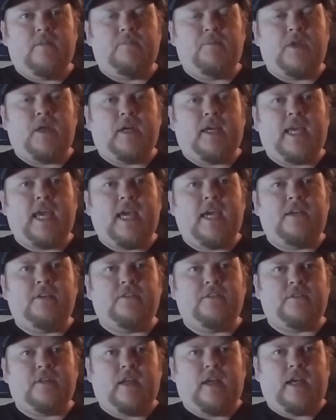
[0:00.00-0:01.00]
a
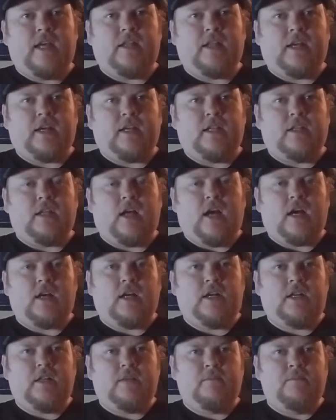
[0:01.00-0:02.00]
case that had like a lock
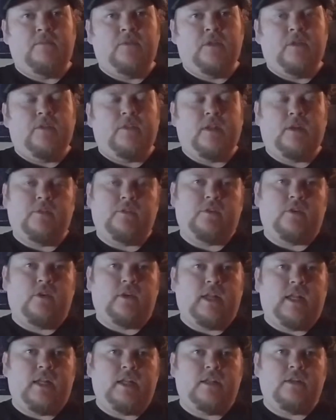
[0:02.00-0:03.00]
on it that was
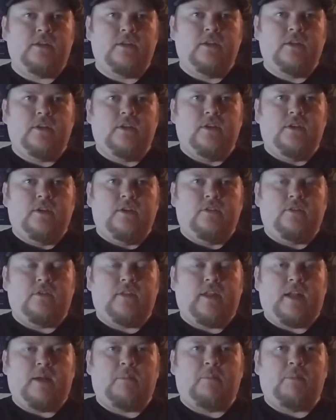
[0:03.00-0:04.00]
donated. So
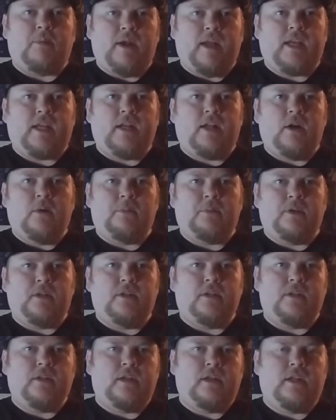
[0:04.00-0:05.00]
they had to break it
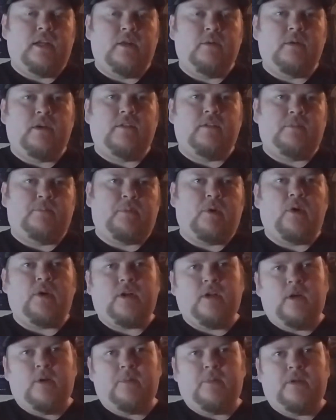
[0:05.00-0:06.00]
open. And anyways, broke
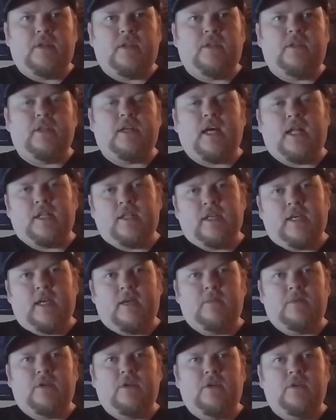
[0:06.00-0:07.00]
it open, got the
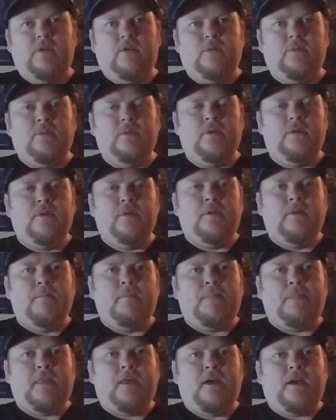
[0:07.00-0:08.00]
GameCube,
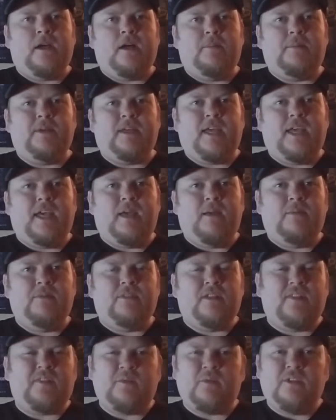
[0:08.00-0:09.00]
a couple games,
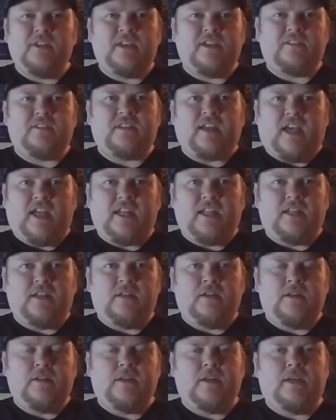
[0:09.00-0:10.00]
nothing really
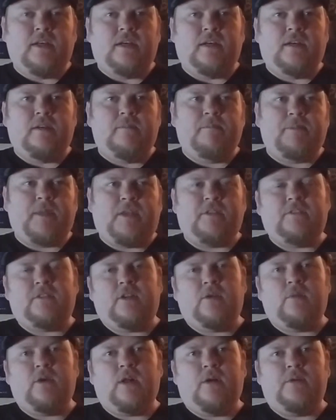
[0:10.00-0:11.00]
exciting. I seen
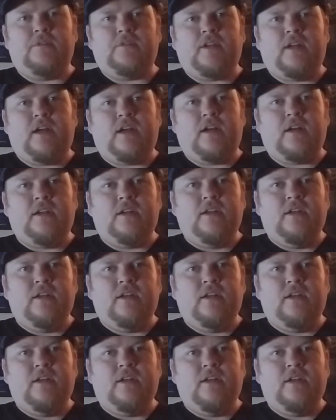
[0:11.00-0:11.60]
it when I was there.